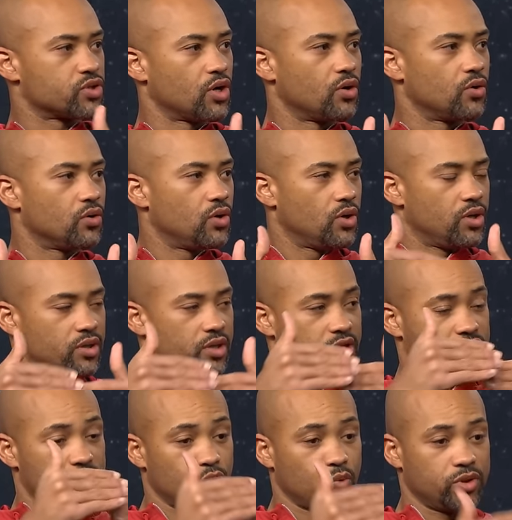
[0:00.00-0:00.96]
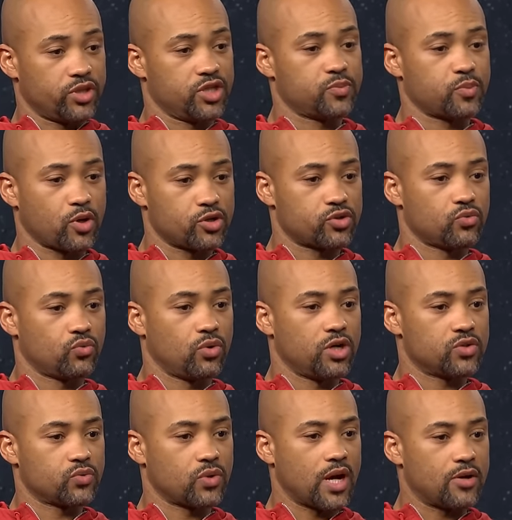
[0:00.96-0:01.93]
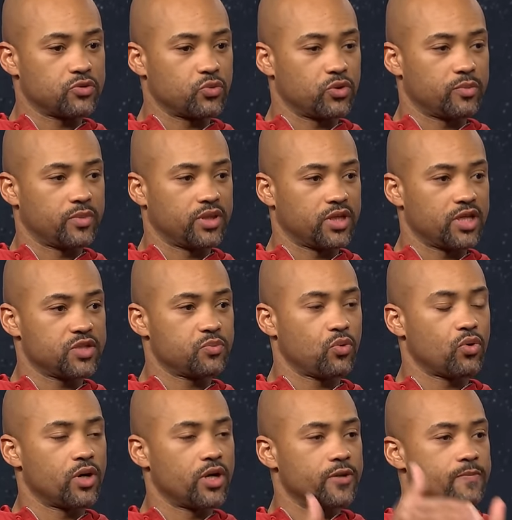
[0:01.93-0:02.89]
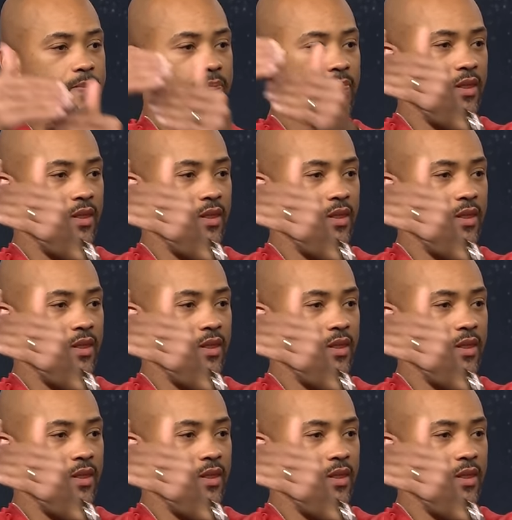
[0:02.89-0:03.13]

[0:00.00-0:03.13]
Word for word: So this is what this person was when I was with him at this point.